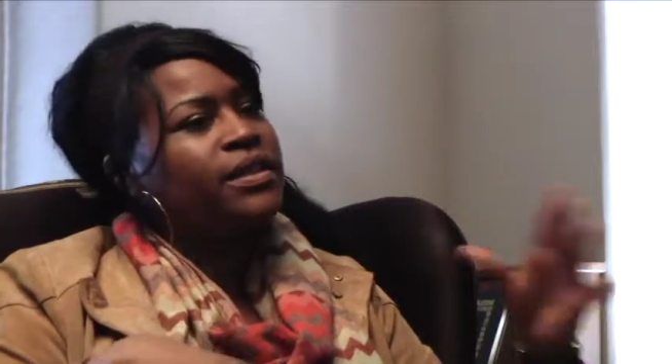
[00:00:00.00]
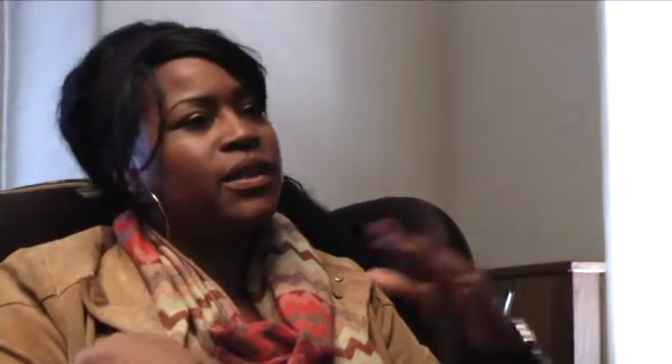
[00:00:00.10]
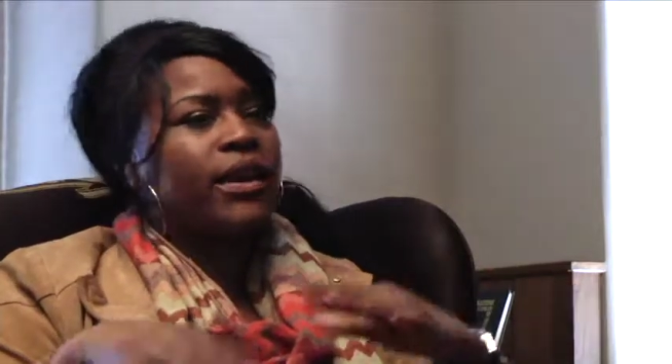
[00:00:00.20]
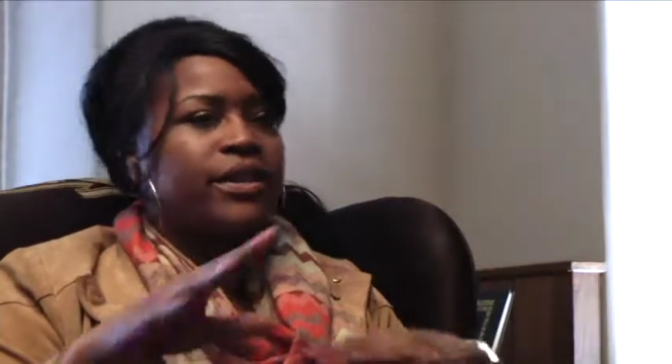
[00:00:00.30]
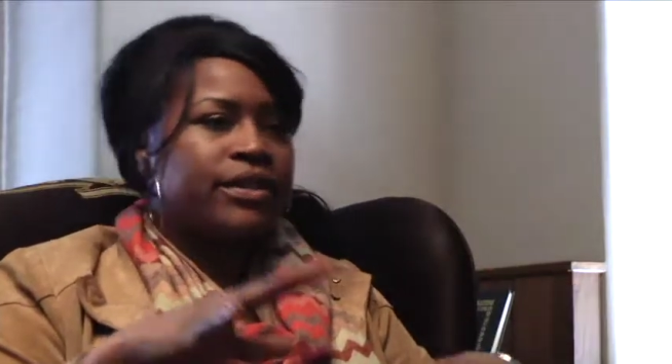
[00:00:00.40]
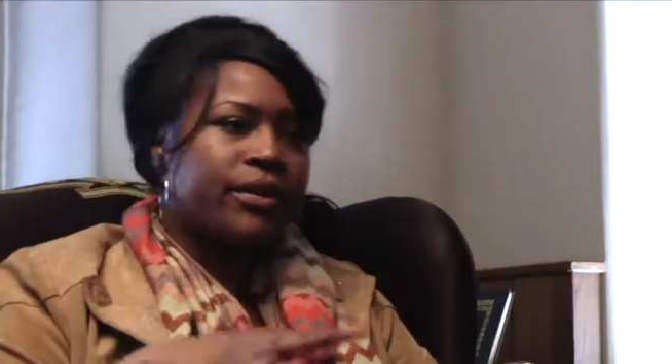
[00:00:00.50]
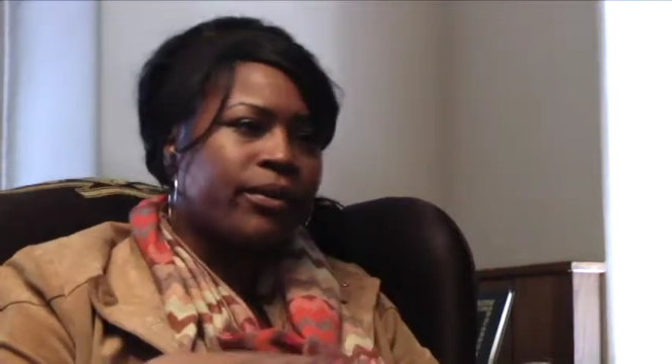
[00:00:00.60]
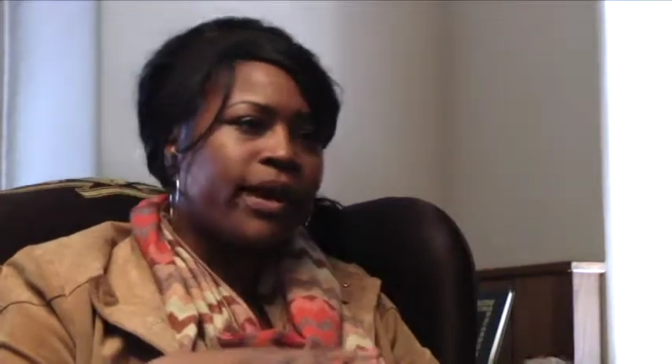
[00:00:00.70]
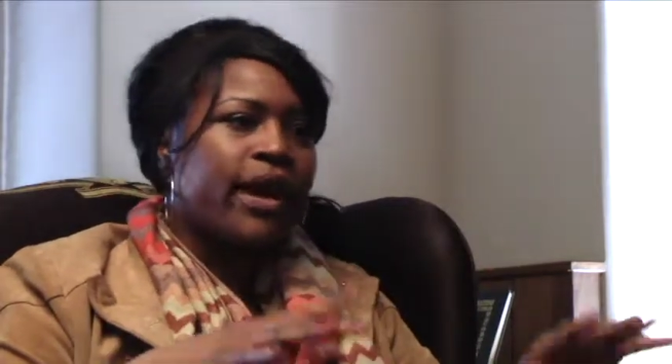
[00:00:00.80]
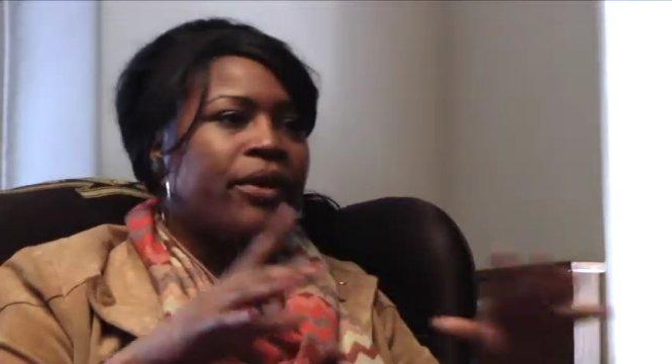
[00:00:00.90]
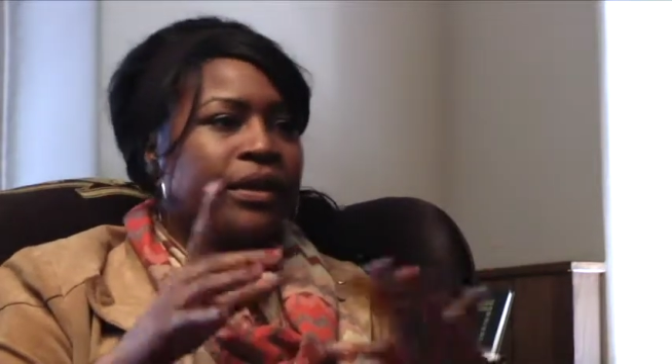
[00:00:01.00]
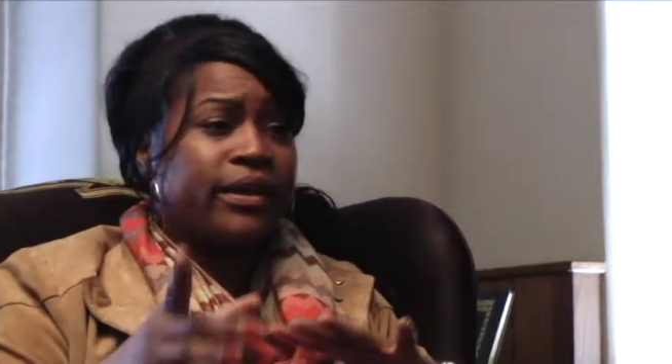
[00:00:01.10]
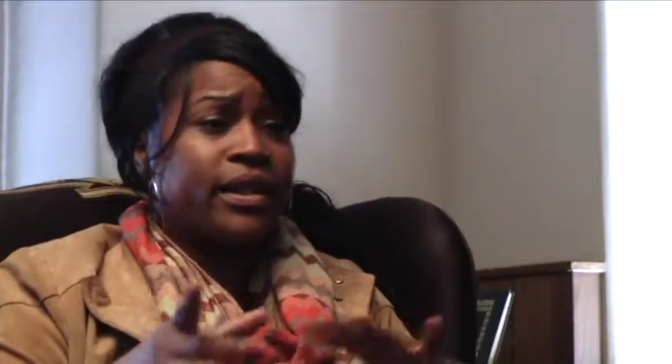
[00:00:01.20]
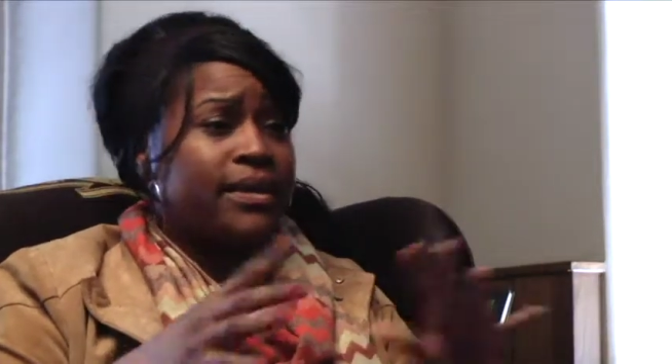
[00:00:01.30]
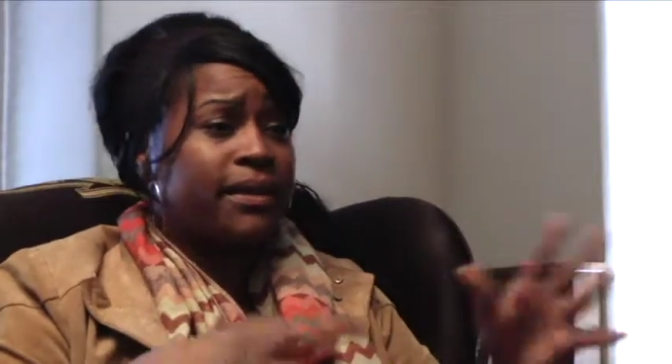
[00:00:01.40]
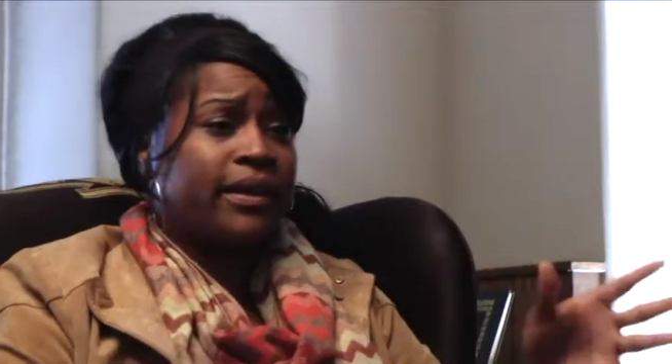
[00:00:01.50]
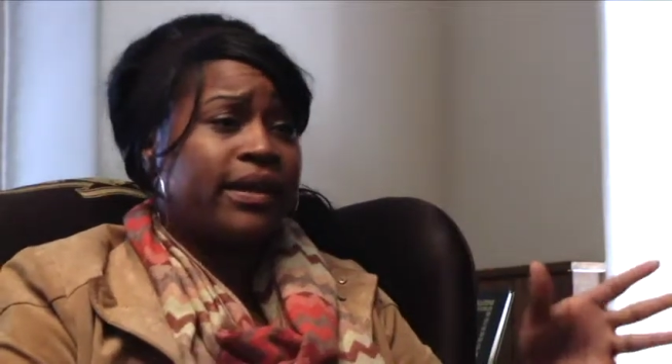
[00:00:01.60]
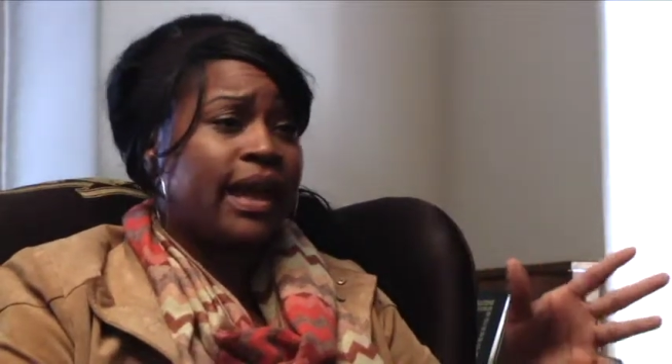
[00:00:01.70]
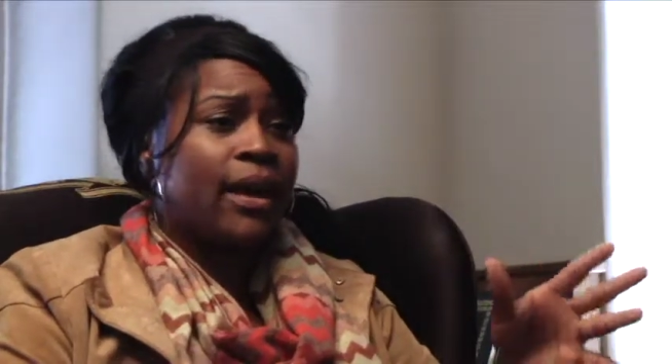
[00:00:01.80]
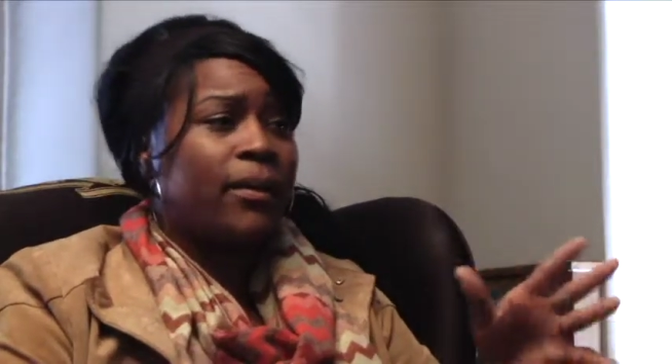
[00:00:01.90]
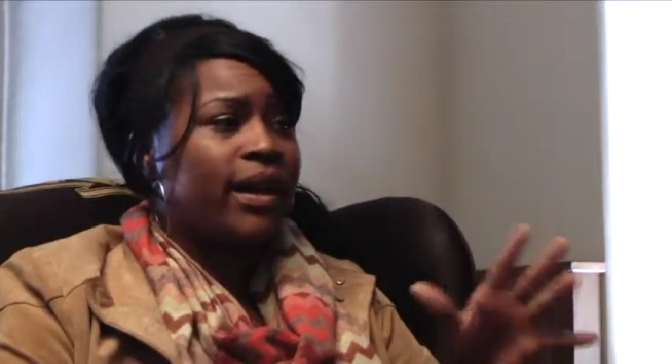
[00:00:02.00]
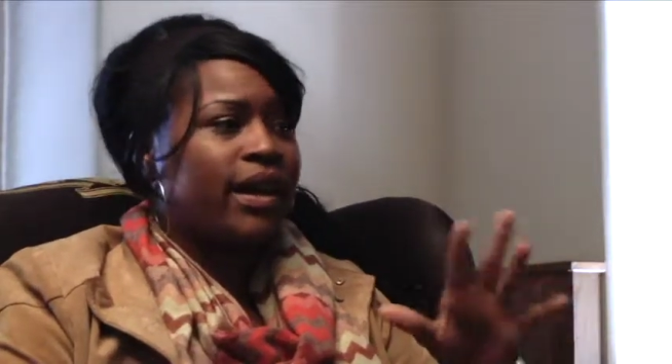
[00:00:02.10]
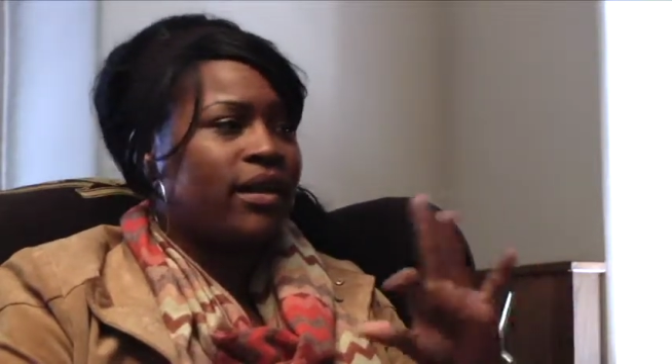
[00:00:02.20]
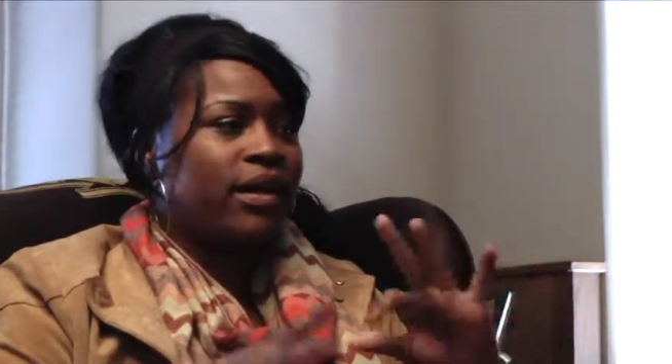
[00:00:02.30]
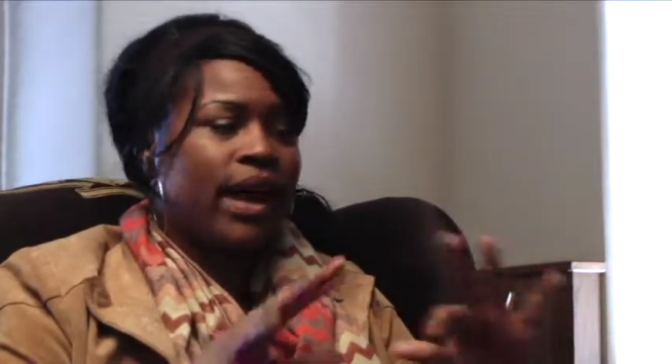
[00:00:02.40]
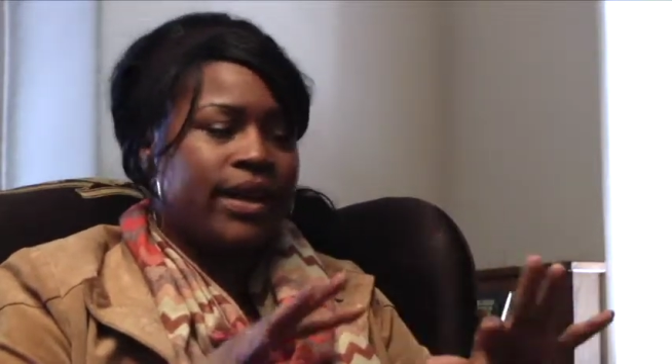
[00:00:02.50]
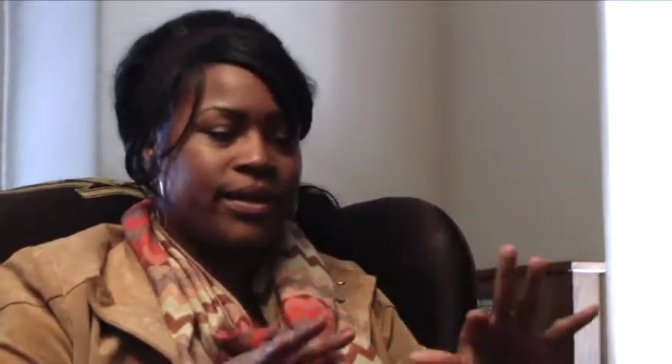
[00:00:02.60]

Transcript: go ahead and turn around, look this way, look that way, and I'll kind of